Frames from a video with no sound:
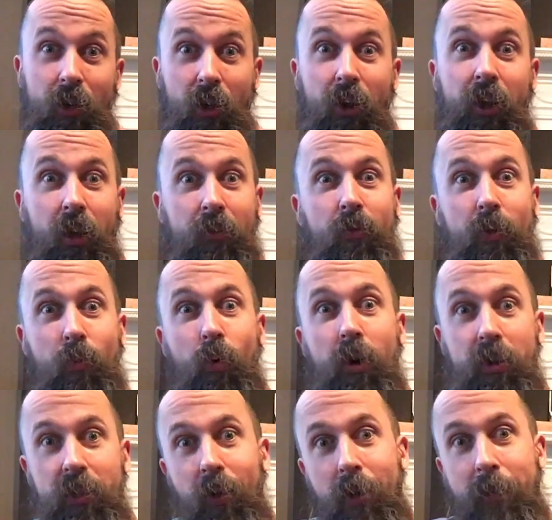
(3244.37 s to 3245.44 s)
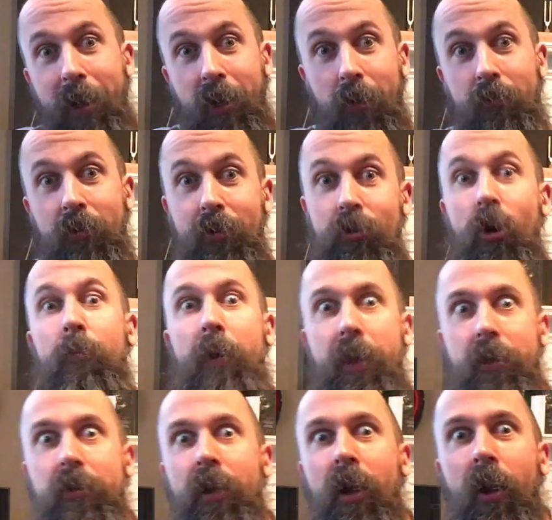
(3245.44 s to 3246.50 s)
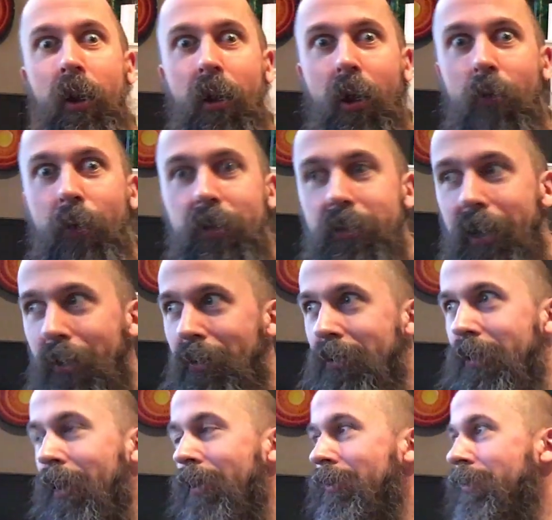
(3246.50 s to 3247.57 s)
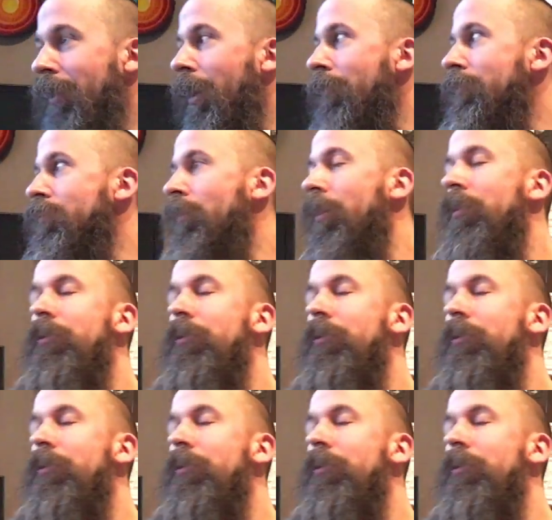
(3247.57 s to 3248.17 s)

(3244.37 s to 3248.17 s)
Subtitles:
long enough that we worked our way back up to the top end and went down a second time as well.